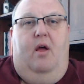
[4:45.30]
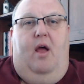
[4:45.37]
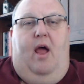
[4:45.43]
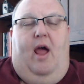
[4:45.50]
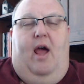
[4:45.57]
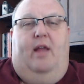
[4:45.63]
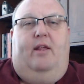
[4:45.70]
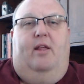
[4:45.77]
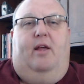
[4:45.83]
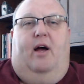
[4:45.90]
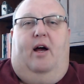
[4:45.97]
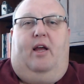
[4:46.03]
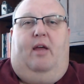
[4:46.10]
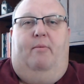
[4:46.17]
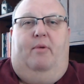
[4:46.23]
And the
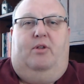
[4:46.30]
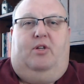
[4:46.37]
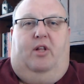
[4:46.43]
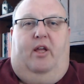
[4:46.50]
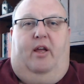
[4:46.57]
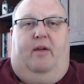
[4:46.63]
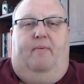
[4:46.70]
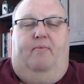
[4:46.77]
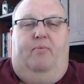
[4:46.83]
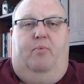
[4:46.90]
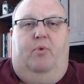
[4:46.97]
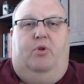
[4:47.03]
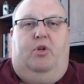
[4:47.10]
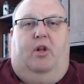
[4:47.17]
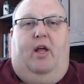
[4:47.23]
documents link,
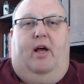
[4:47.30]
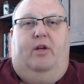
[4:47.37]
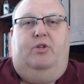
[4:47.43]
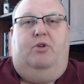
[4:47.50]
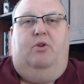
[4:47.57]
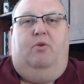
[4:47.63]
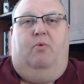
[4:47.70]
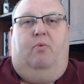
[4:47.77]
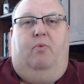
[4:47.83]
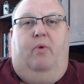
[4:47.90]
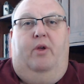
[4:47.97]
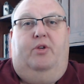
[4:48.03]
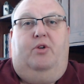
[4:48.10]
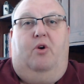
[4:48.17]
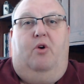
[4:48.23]
which allows you to
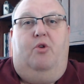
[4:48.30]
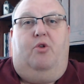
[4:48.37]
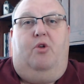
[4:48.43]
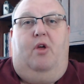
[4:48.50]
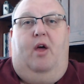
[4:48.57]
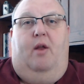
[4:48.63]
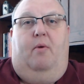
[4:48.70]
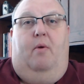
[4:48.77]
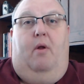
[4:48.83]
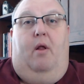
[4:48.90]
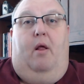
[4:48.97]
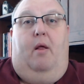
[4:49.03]
research and